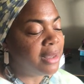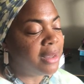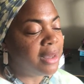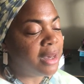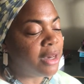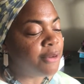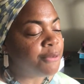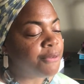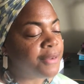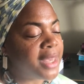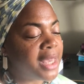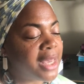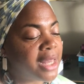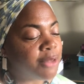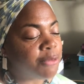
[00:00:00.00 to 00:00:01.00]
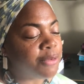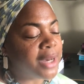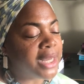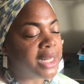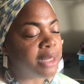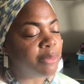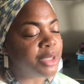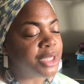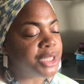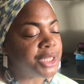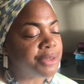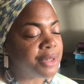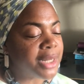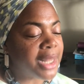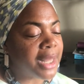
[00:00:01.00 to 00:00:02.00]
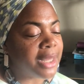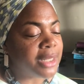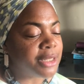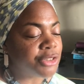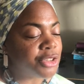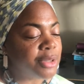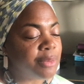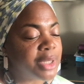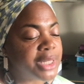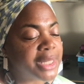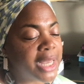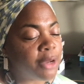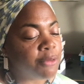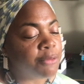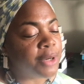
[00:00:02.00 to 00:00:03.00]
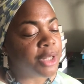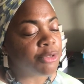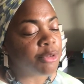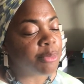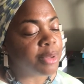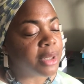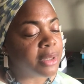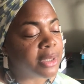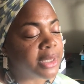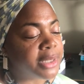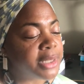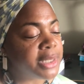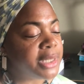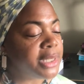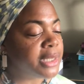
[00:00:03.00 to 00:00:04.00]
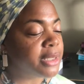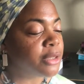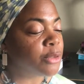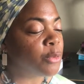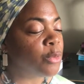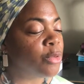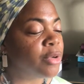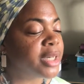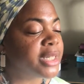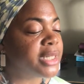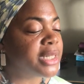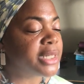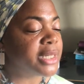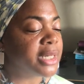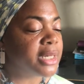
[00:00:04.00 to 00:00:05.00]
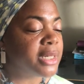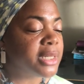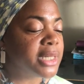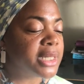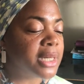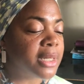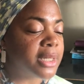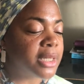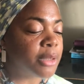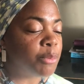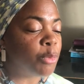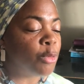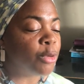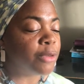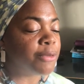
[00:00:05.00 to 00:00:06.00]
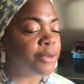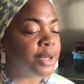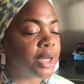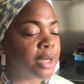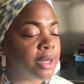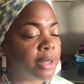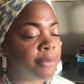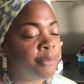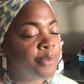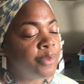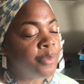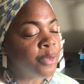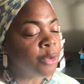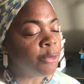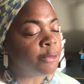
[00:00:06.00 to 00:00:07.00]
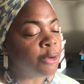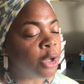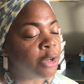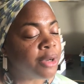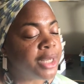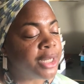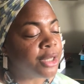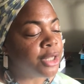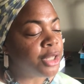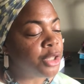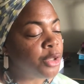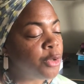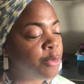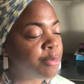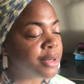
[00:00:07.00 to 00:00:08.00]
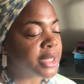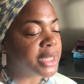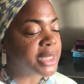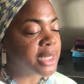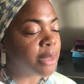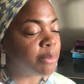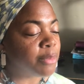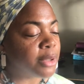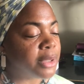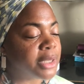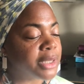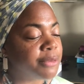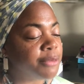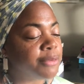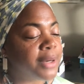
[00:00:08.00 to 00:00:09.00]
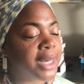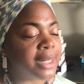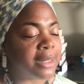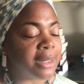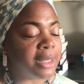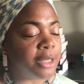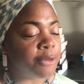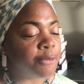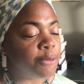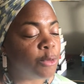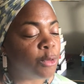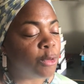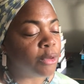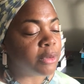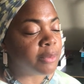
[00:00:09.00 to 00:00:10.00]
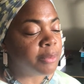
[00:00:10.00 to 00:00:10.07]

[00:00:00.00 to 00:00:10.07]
Her fear had finally materialized. She was now vulnerable and needed the walking stick her son had bought for her, following her numerous stumbles and finally a fall.